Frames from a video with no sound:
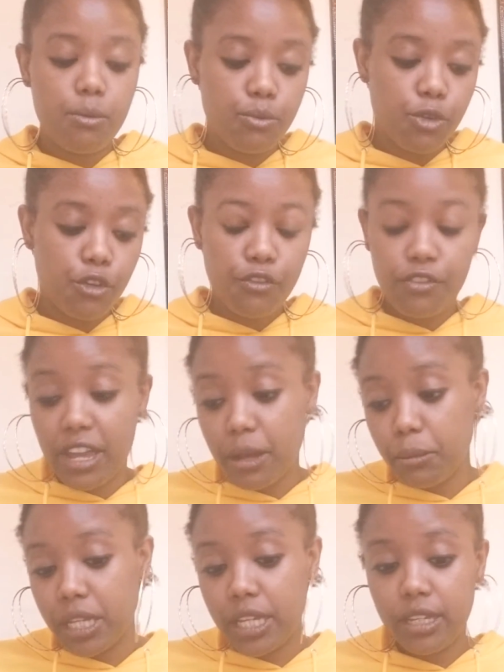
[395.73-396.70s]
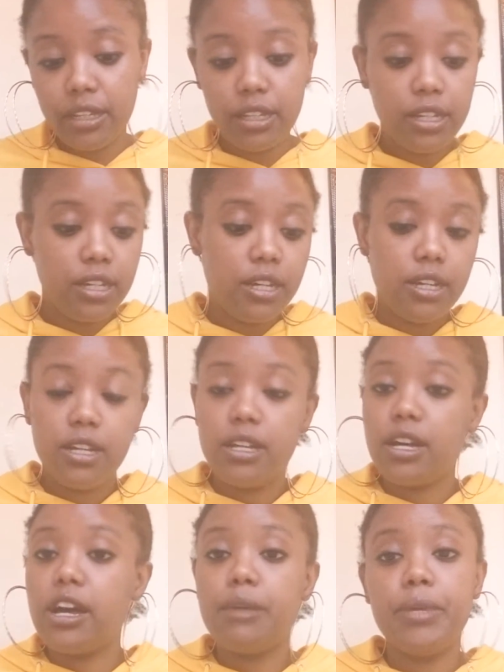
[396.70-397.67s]
Your family,
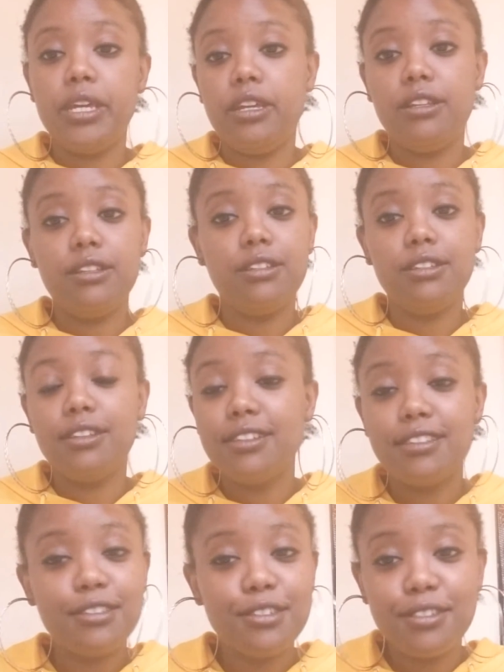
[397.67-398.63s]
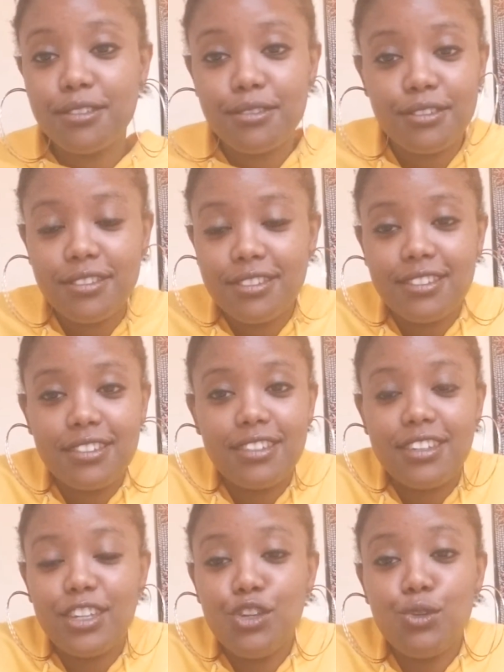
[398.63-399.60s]
I mean,
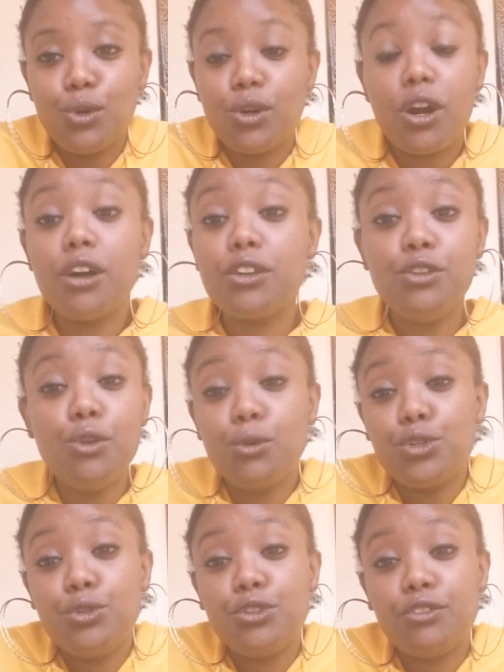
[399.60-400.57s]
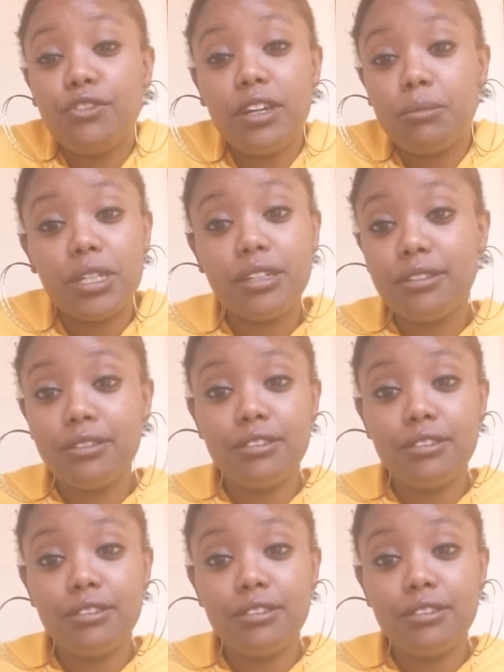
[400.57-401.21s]
you don't choose your family.